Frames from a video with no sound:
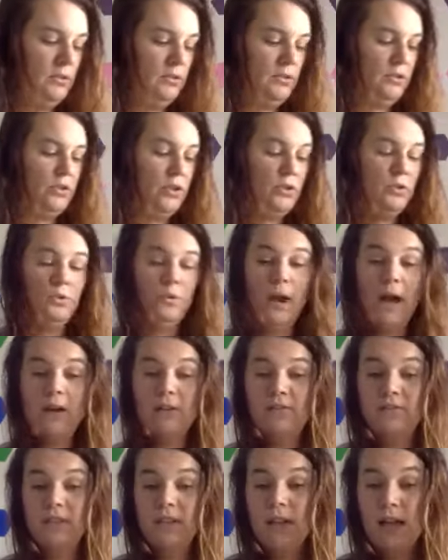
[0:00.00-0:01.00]
two out
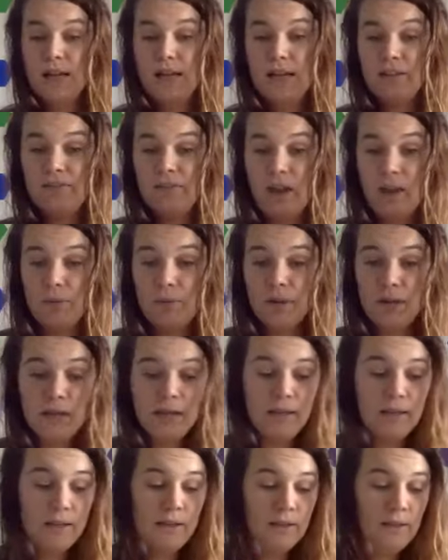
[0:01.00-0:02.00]
of the lining
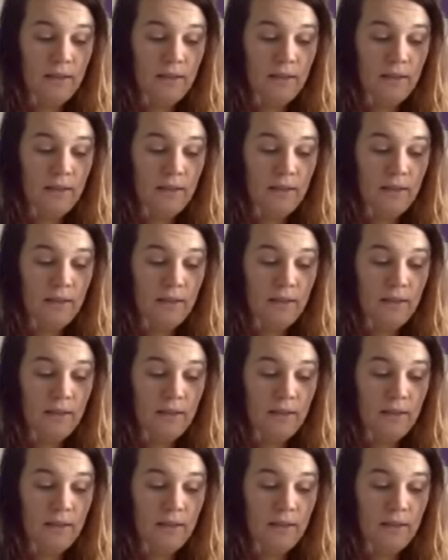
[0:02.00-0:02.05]
fabric